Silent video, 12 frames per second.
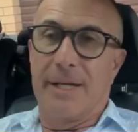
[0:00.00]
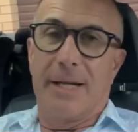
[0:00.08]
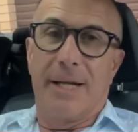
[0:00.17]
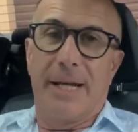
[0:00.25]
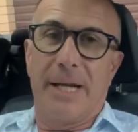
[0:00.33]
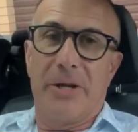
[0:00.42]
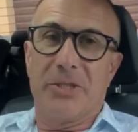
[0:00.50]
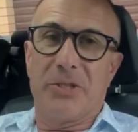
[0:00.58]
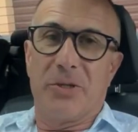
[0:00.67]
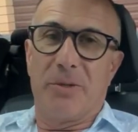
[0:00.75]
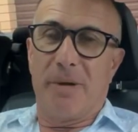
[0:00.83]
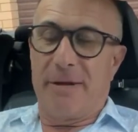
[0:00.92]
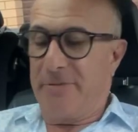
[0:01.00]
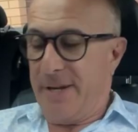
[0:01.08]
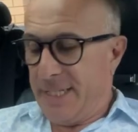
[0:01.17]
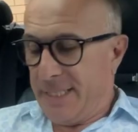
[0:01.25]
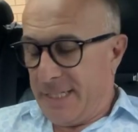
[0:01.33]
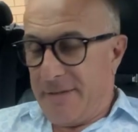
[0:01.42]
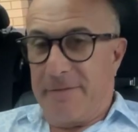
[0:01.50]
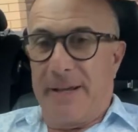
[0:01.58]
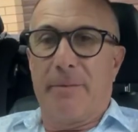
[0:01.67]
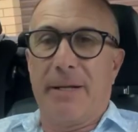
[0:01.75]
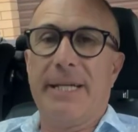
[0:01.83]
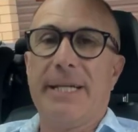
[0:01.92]
Hello to all my friends and
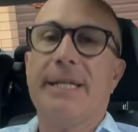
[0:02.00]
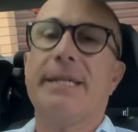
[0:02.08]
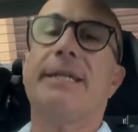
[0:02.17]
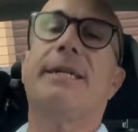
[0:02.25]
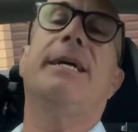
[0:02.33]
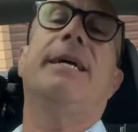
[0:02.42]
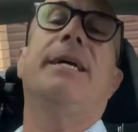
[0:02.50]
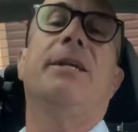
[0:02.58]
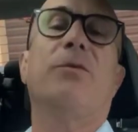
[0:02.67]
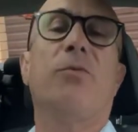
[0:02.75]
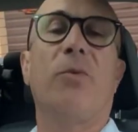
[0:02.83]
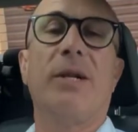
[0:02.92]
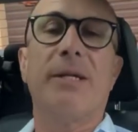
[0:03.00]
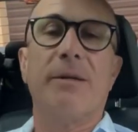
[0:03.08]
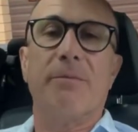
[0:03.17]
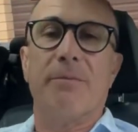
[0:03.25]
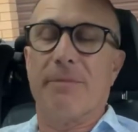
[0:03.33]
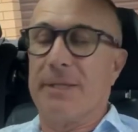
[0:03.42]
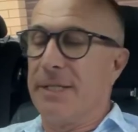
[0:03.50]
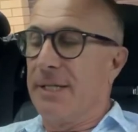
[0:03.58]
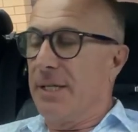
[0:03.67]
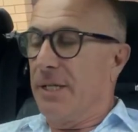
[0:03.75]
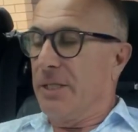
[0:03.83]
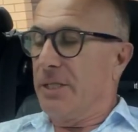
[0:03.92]
family, and welcome
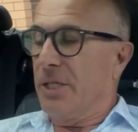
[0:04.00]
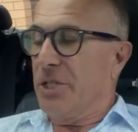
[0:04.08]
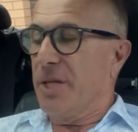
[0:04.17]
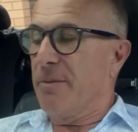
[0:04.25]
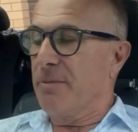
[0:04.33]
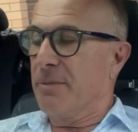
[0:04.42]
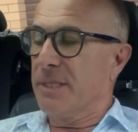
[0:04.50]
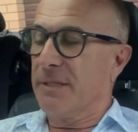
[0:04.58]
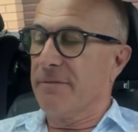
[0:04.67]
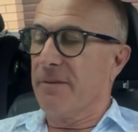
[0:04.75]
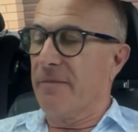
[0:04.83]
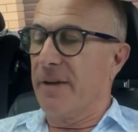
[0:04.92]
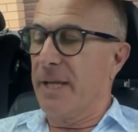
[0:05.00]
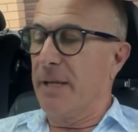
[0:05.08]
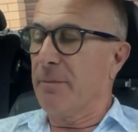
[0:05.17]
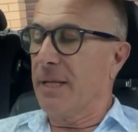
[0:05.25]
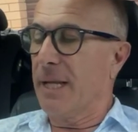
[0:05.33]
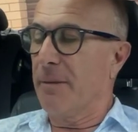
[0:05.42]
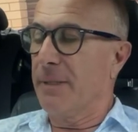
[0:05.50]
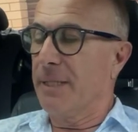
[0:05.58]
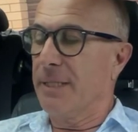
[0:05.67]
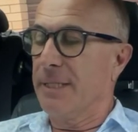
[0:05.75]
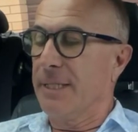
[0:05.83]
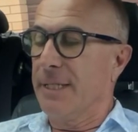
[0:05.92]
to Jim's 5 a.m. Club.
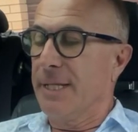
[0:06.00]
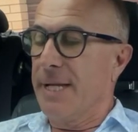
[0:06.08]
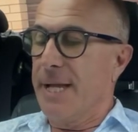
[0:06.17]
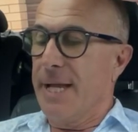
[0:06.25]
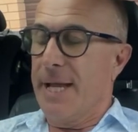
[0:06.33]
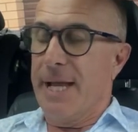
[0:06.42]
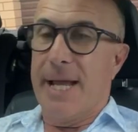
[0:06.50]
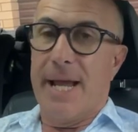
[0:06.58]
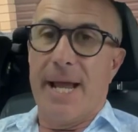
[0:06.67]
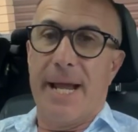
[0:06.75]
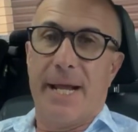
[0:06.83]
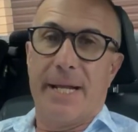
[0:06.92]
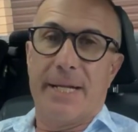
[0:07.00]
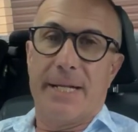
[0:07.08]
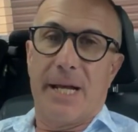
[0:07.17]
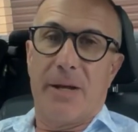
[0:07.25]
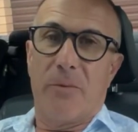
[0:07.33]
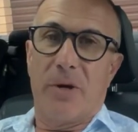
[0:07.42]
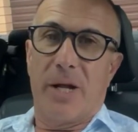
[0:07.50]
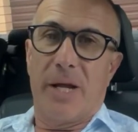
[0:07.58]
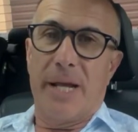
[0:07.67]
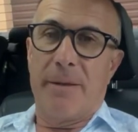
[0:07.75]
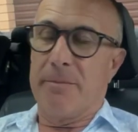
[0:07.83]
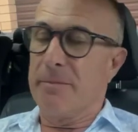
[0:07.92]
And what I
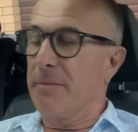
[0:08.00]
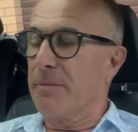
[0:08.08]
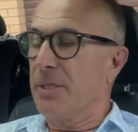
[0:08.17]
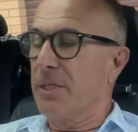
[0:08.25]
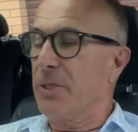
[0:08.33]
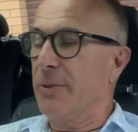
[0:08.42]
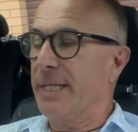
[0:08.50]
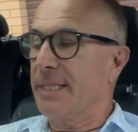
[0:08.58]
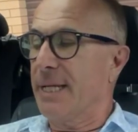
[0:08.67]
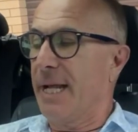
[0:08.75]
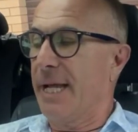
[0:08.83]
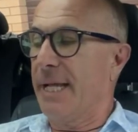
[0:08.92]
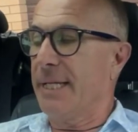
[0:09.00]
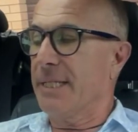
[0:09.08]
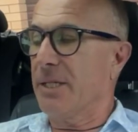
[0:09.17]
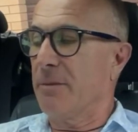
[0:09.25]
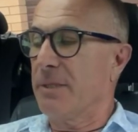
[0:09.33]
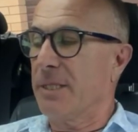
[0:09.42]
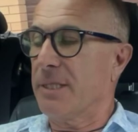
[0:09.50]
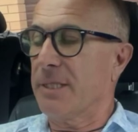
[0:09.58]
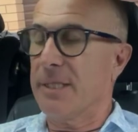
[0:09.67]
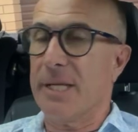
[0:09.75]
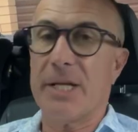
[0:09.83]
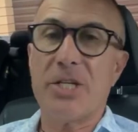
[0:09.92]
am doing today is I'm
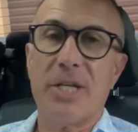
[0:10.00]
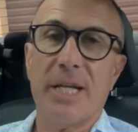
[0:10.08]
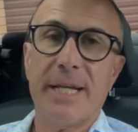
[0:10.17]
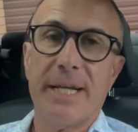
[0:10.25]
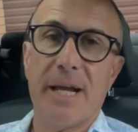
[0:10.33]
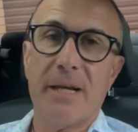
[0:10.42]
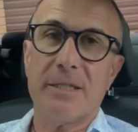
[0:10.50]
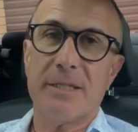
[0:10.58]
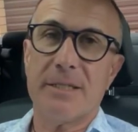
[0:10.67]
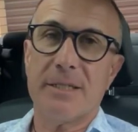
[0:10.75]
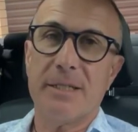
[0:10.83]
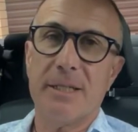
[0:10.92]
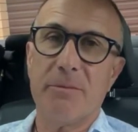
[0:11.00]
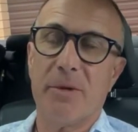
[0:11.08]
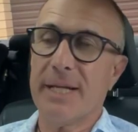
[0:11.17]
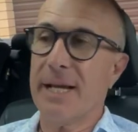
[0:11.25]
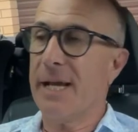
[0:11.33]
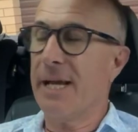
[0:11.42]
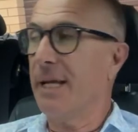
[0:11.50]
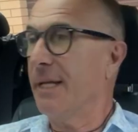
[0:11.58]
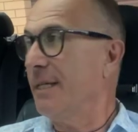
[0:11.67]
just chilling out in my car.